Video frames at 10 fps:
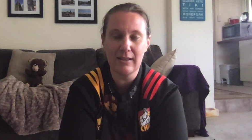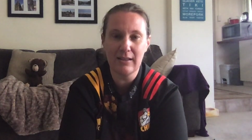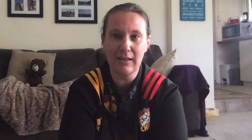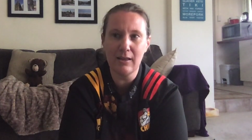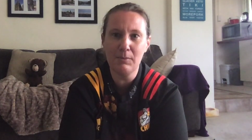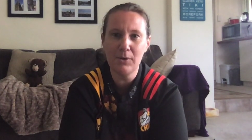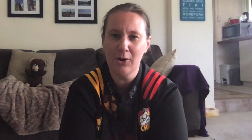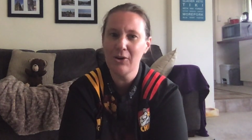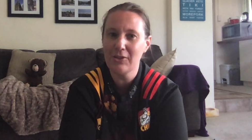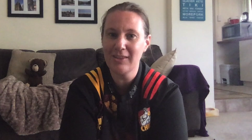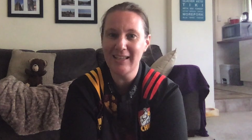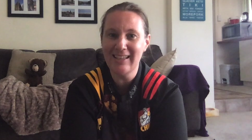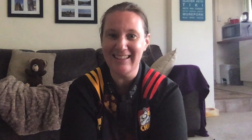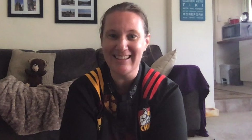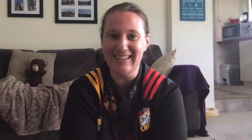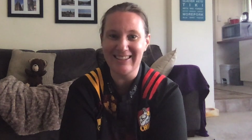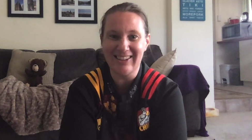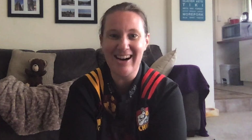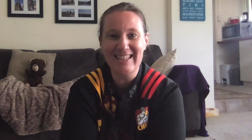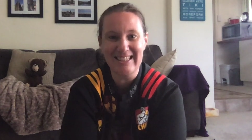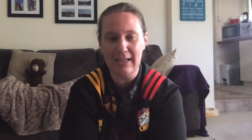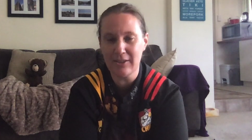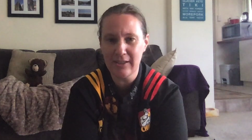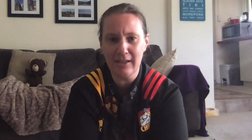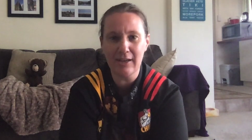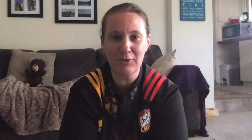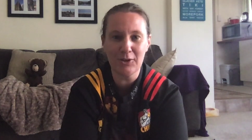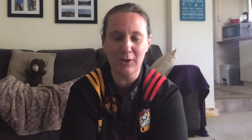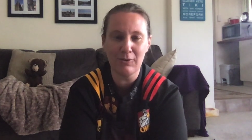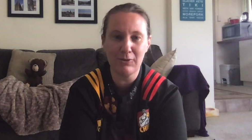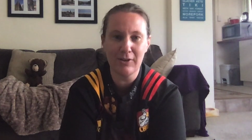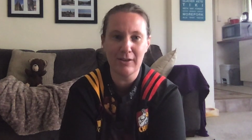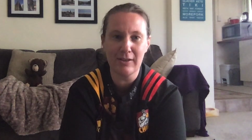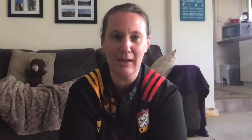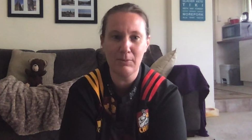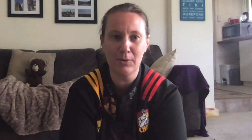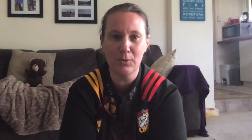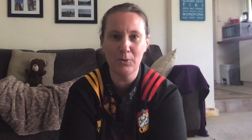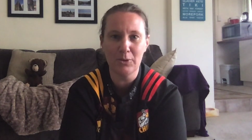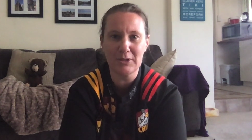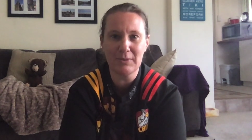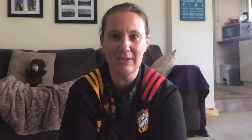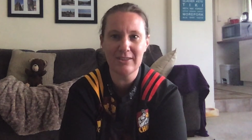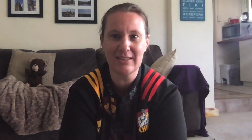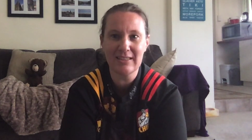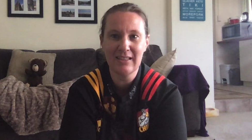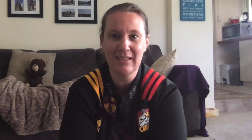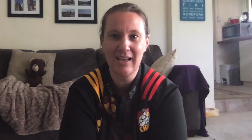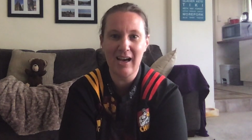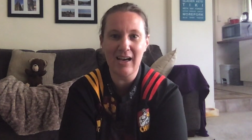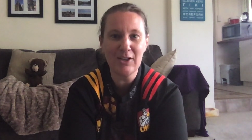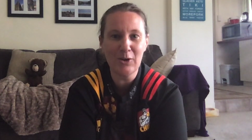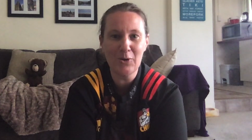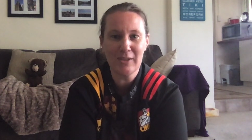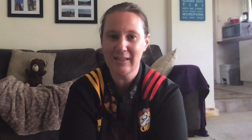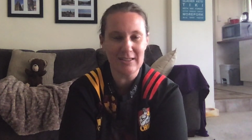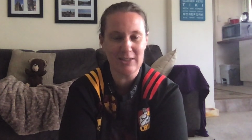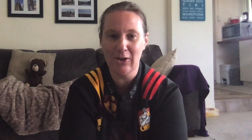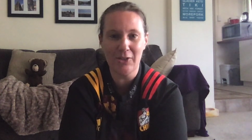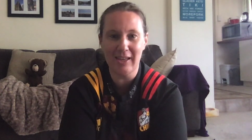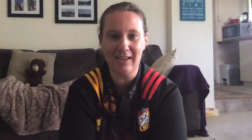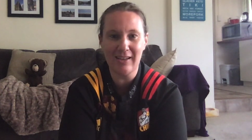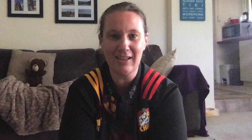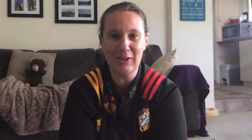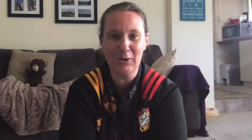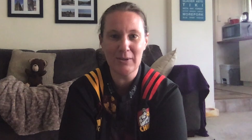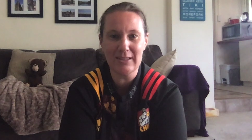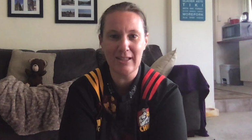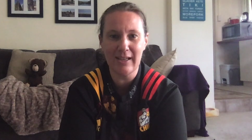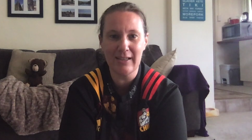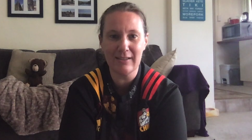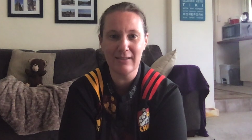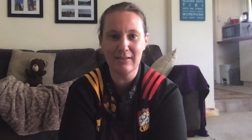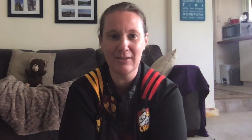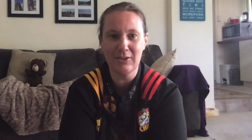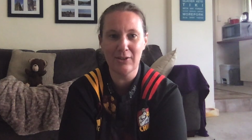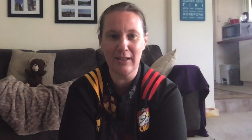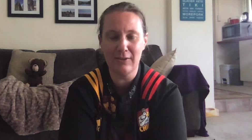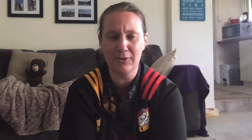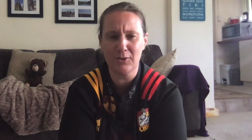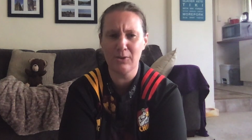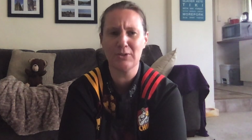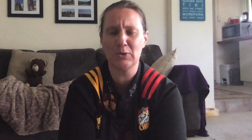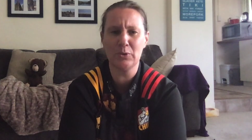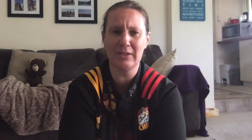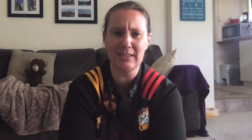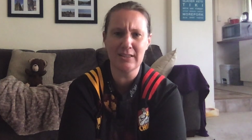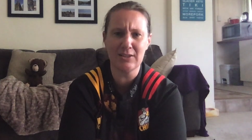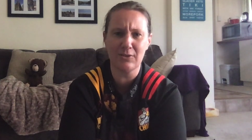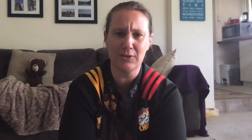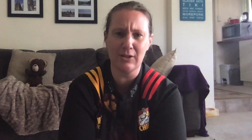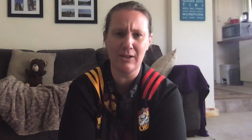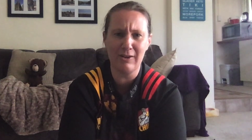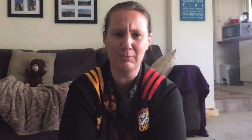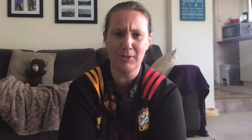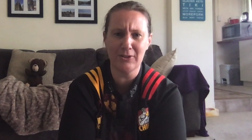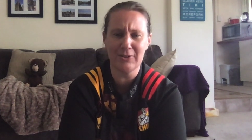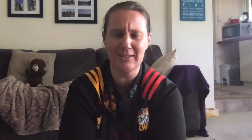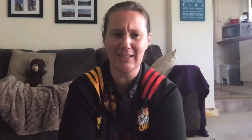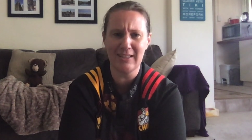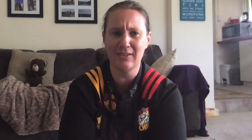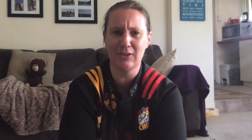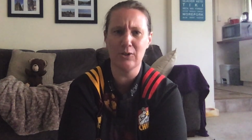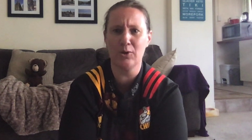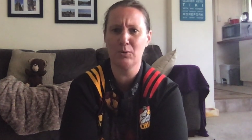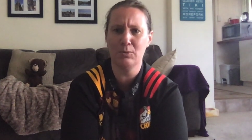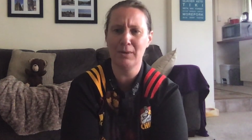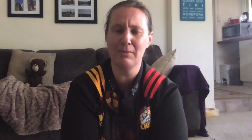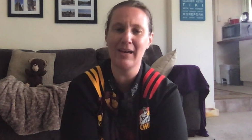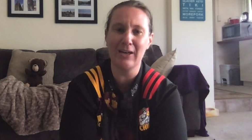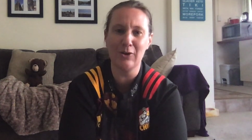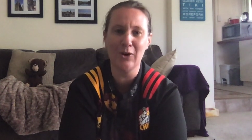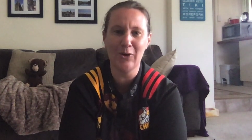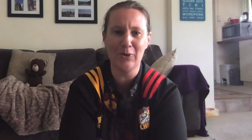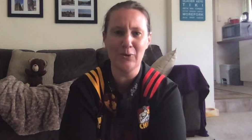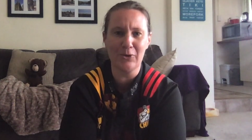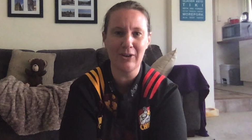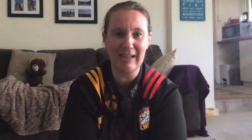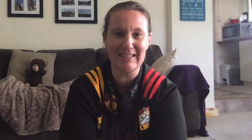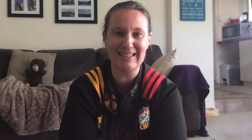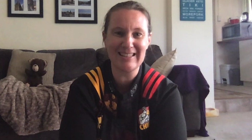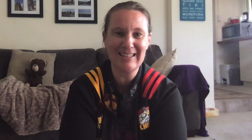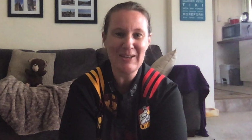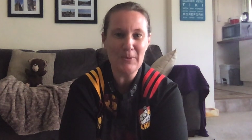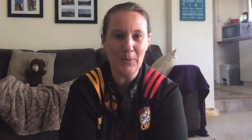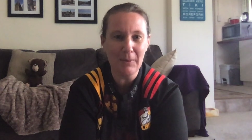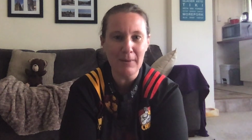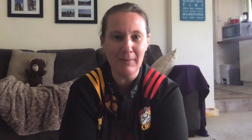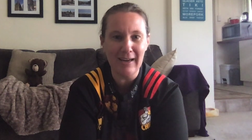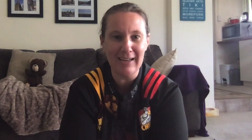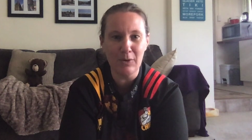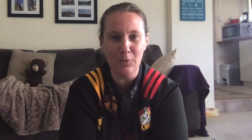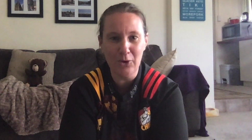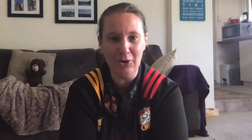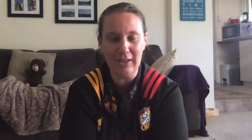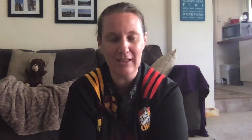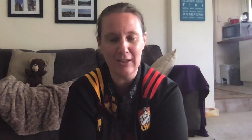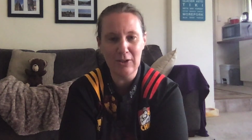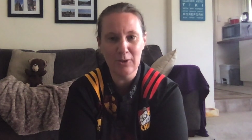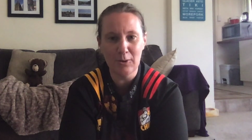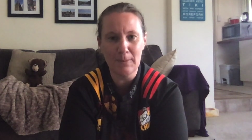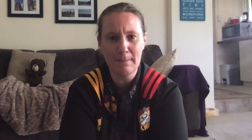And I'm not there yet, guys. I think I have to go for another couple of walks, because I know that it's not that. I know it's like, you don't have to cross all these things off your life because then God will be made known or Christ will be made at work in you.